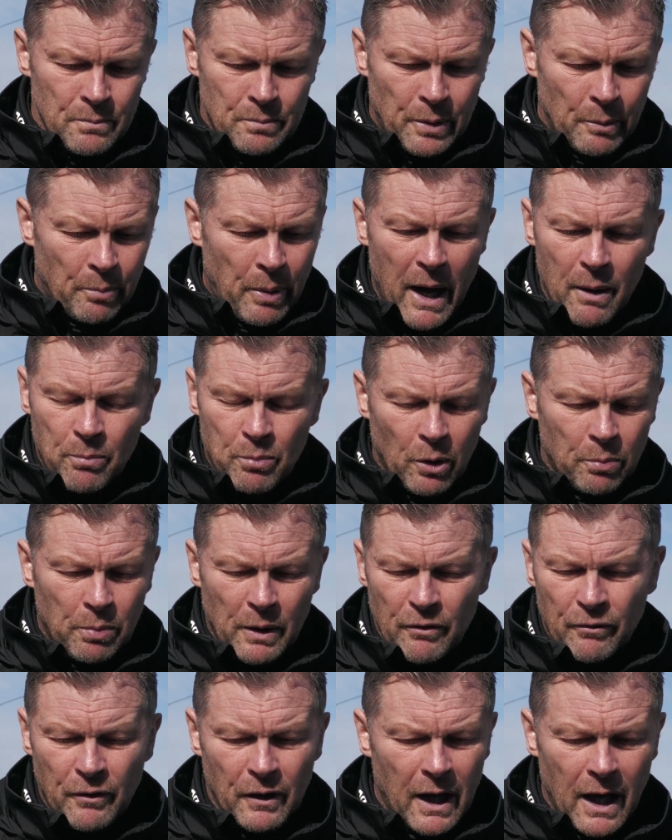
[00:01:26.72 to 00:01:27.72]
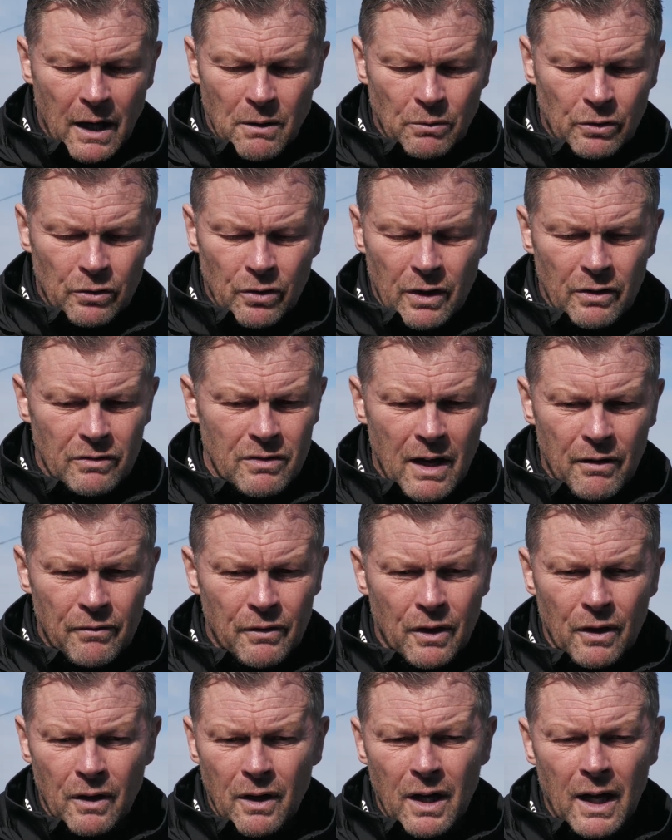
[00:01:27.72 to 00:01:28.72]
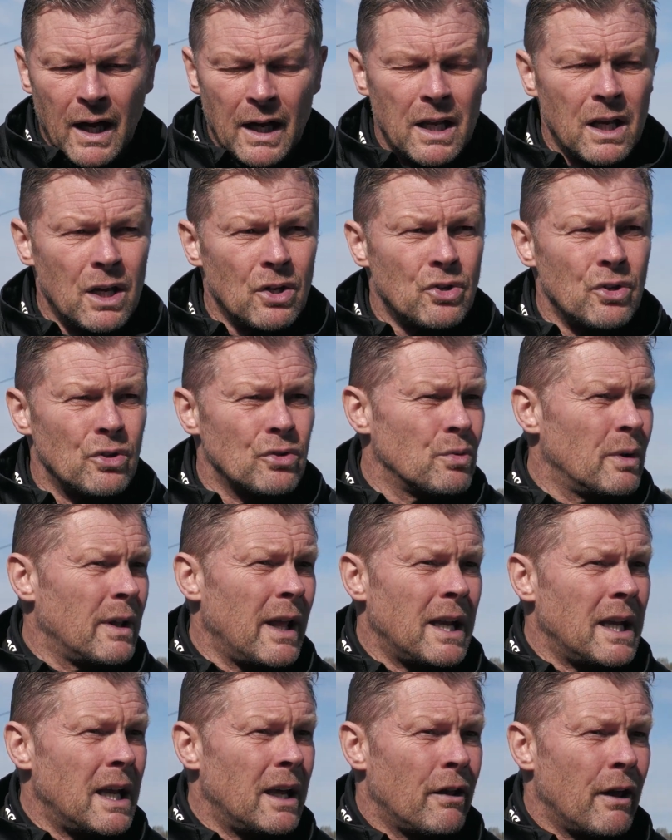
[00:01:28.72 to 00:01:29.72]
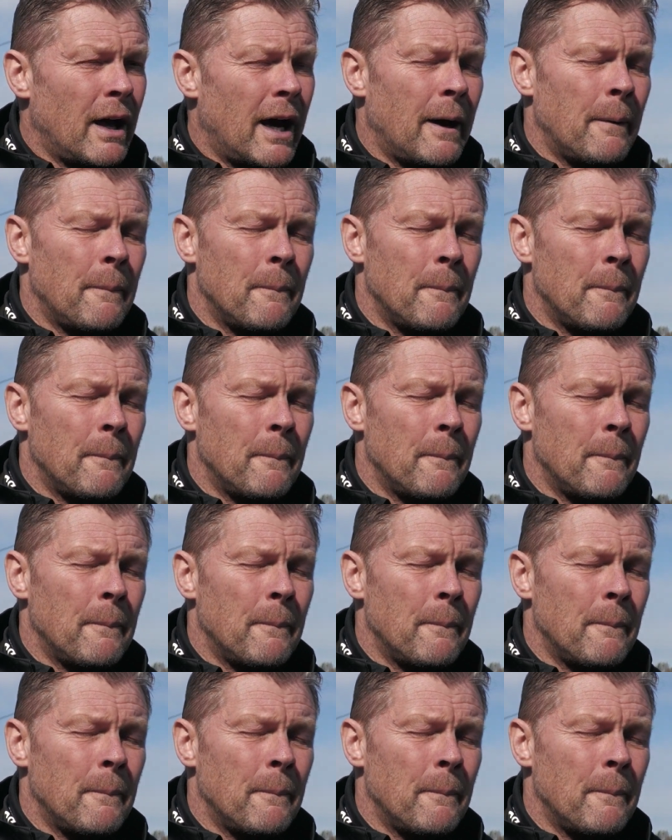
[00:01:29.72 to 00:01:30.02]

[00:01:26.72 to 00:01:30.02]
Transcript: Prepare properly for games, so there's never any issues with any of that.